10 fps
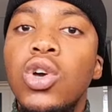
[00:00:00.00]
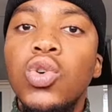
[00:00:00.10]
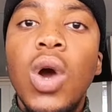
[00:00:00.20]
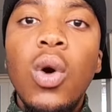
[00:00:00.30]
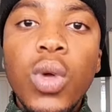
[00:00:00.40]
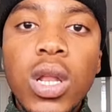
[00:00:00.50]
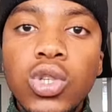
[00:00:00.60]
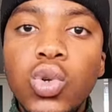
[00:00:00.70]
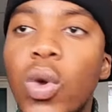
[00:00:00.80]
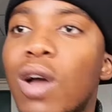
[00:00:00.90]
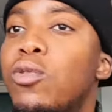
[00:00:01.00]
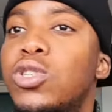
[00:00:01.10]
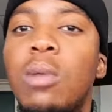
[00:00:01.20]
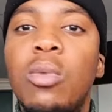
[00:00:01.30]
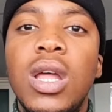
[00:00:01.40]
you are willing to work for
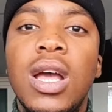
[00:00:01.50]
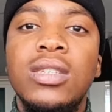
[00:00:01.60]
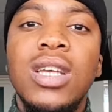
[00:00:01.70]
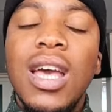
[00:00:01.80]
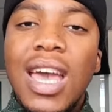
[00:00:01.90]
someone else